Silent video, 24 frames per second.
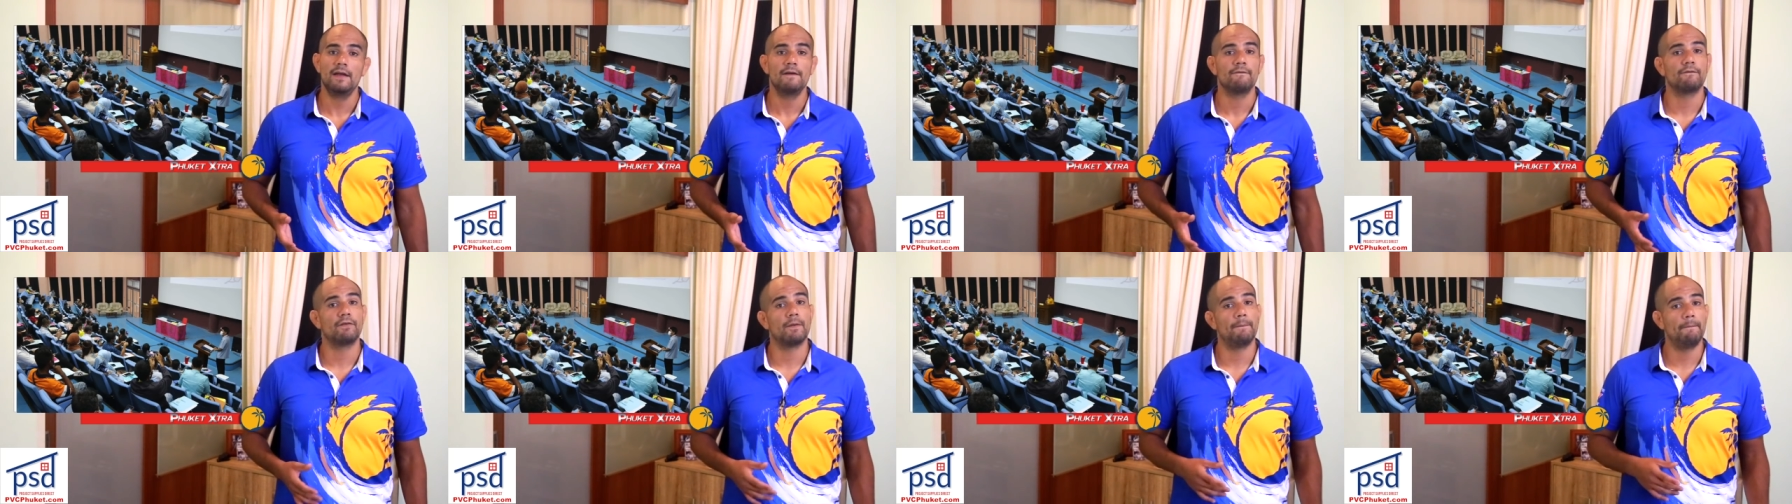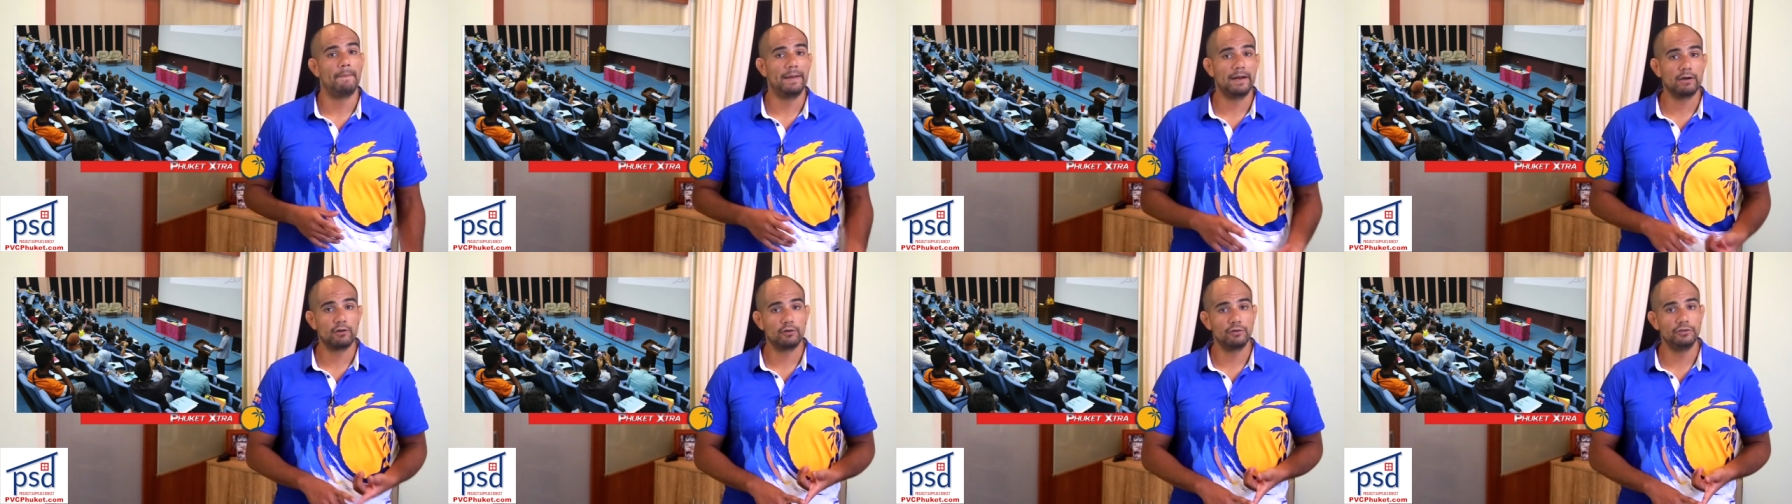for
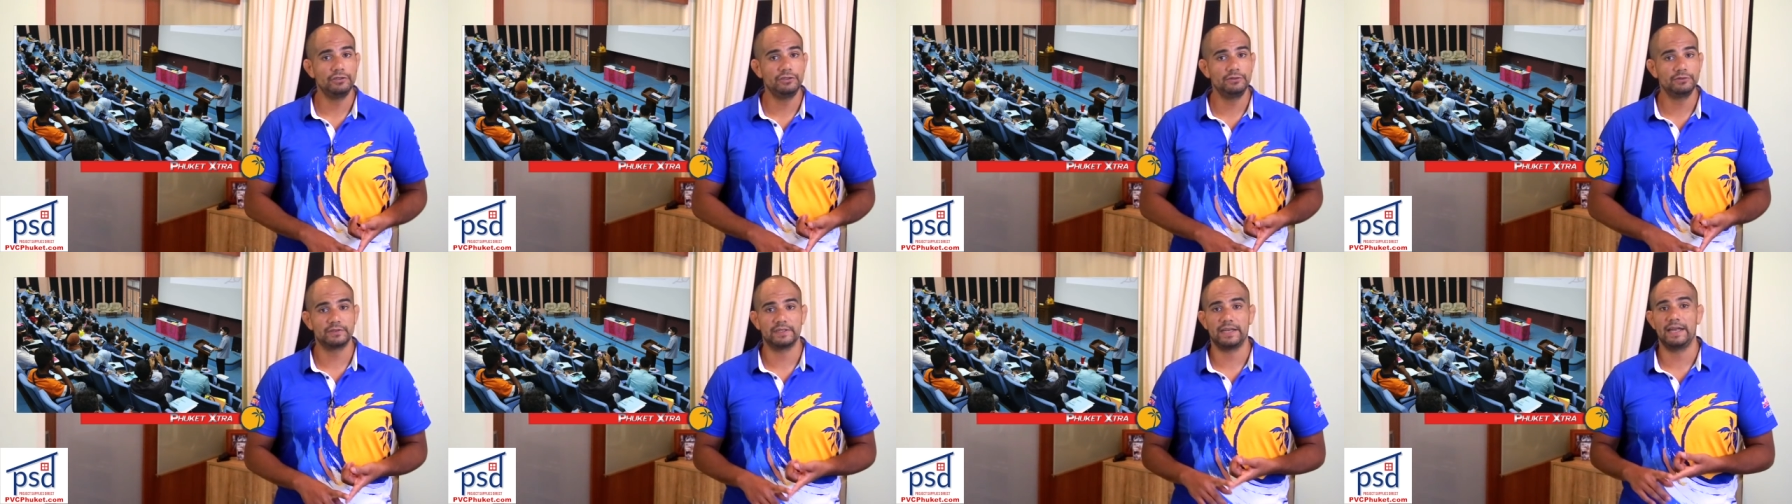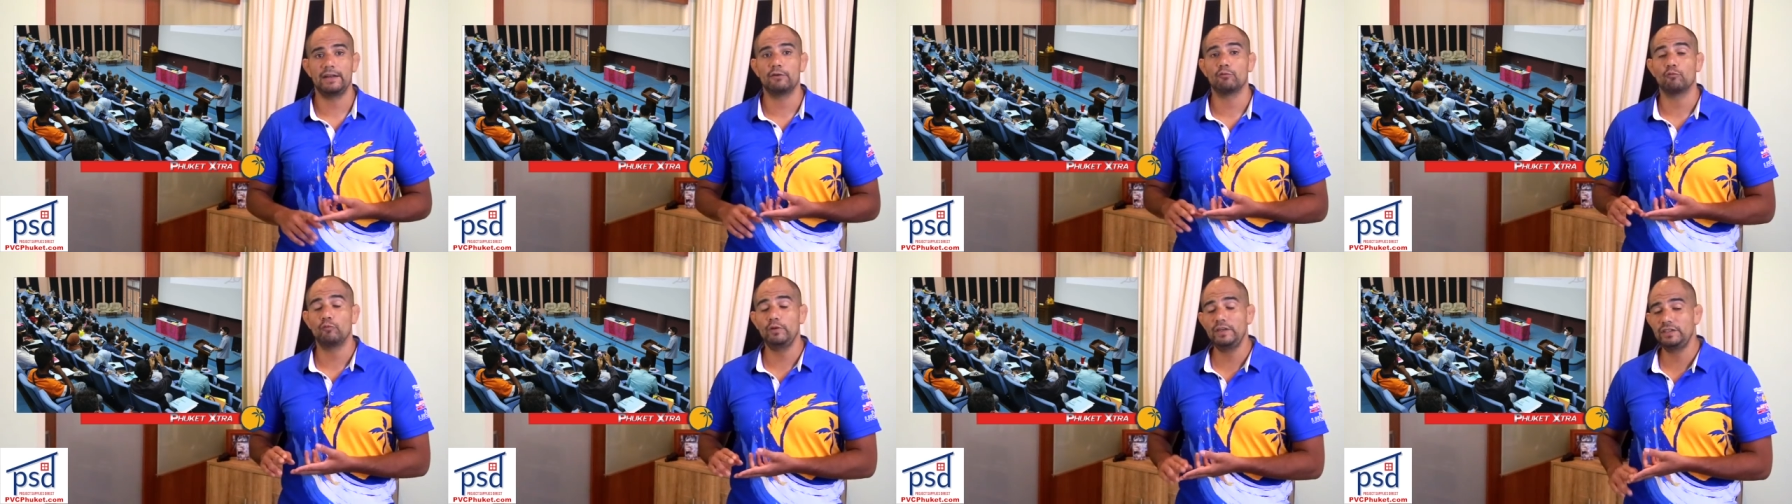medical use
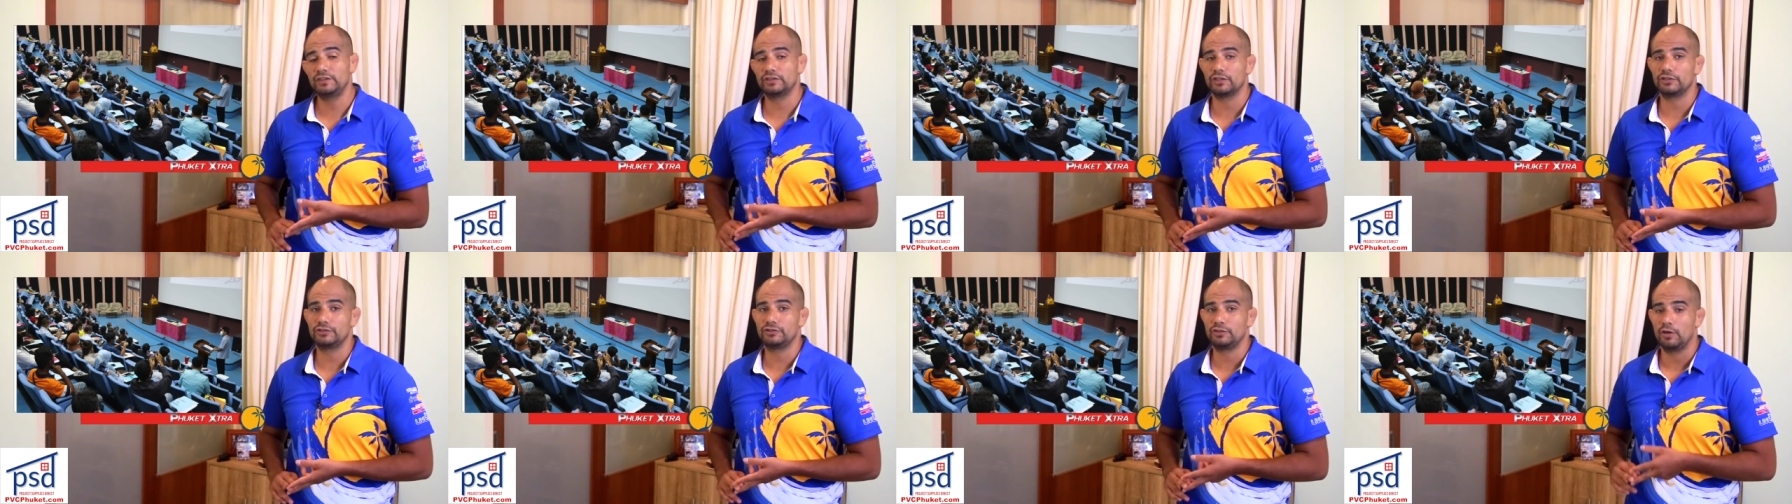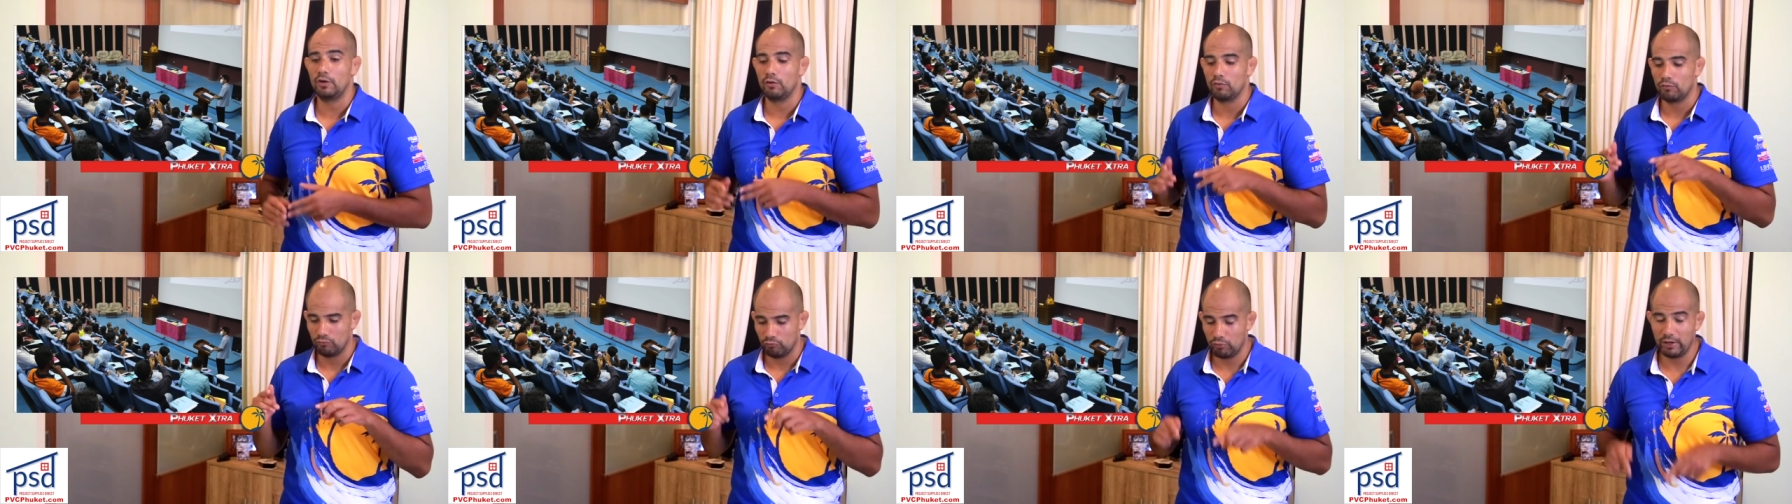and research
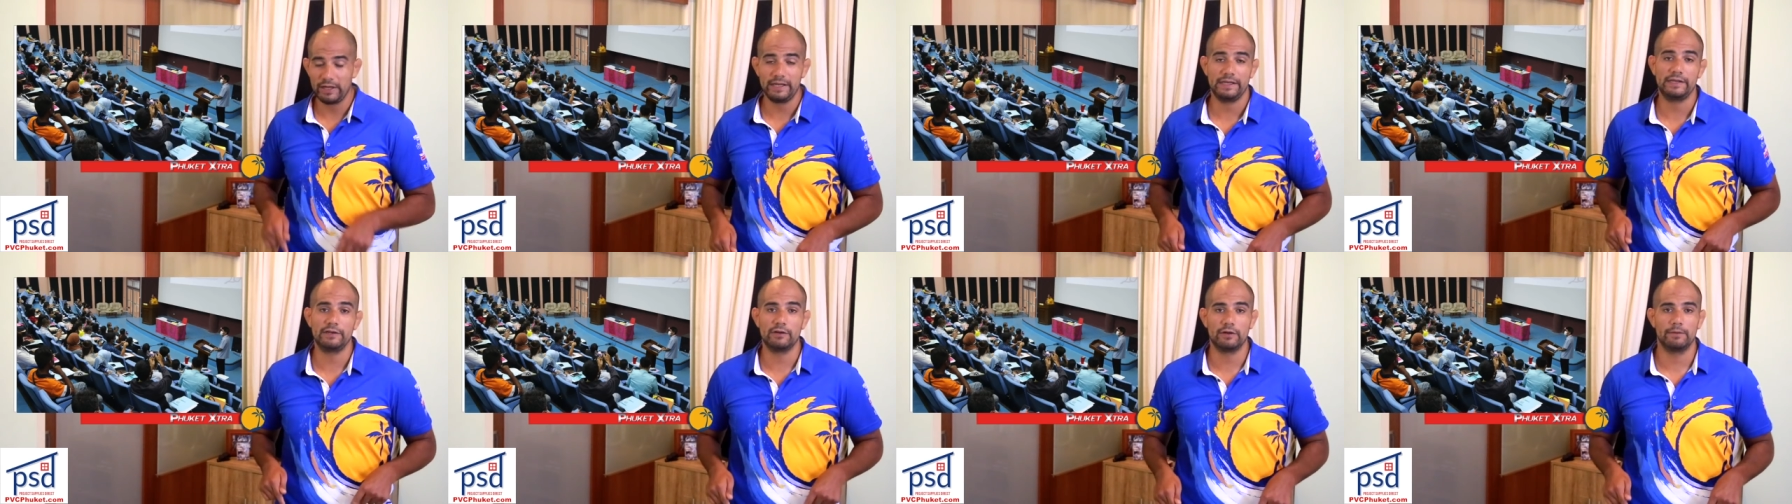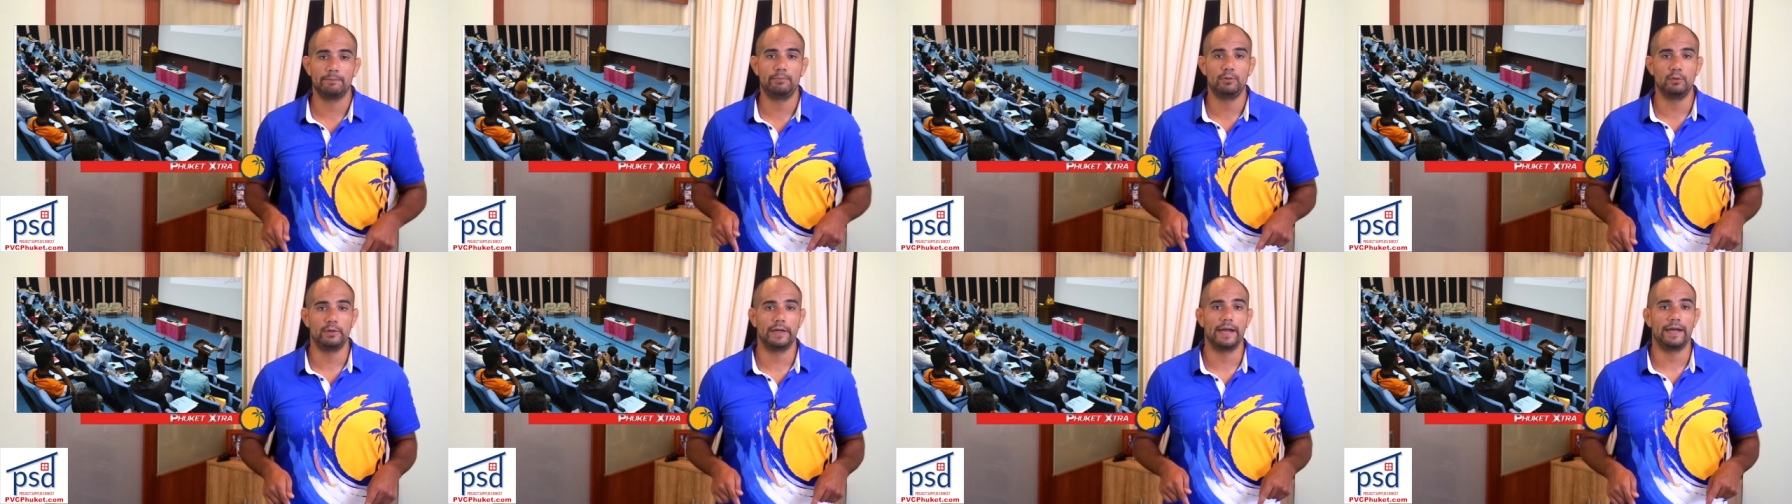right here in
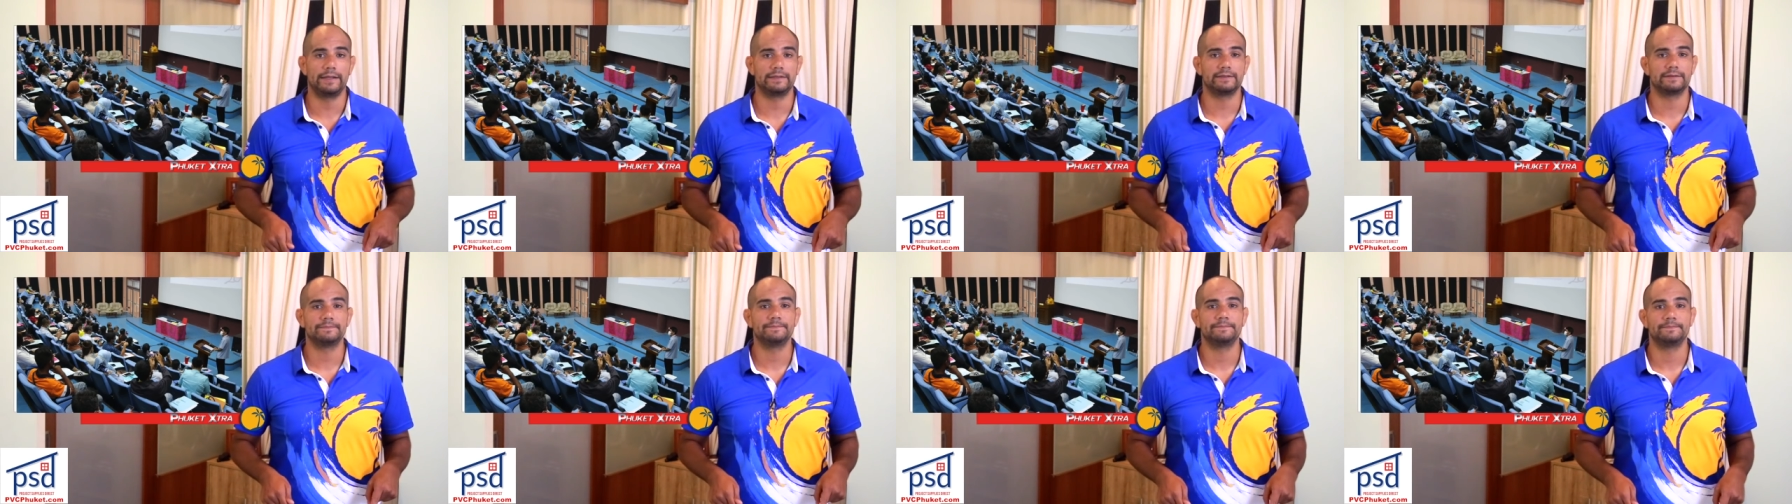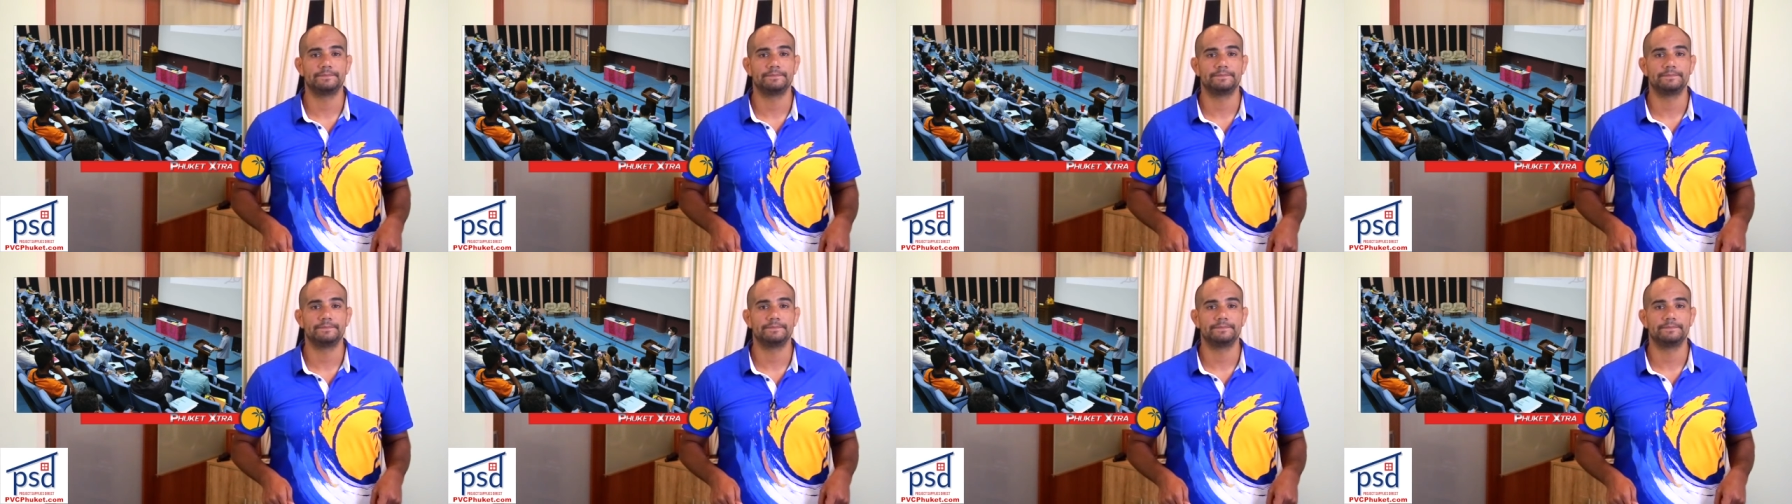Phuket.